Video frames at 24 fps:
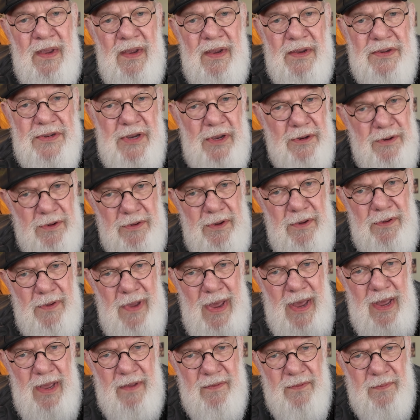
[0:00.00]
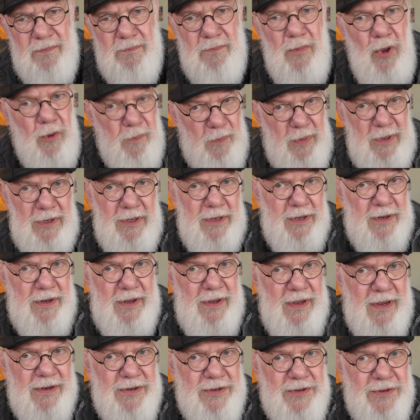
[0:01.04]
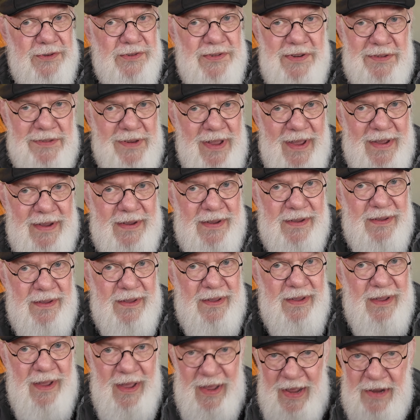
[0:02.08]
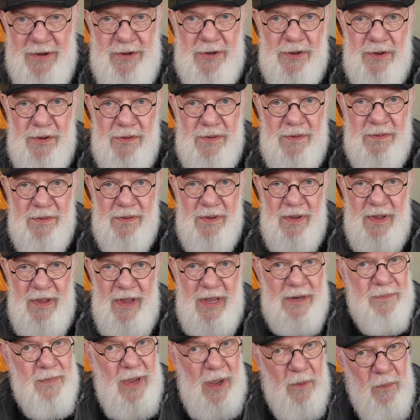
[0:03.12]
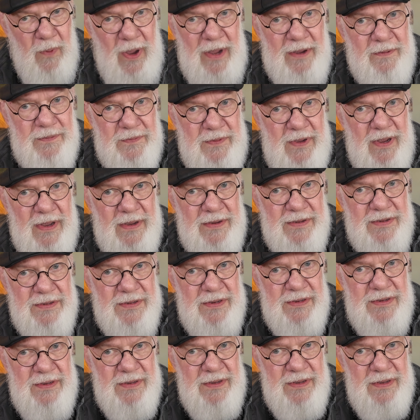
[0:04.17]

So, do you have mobility issues like I do and my wife does?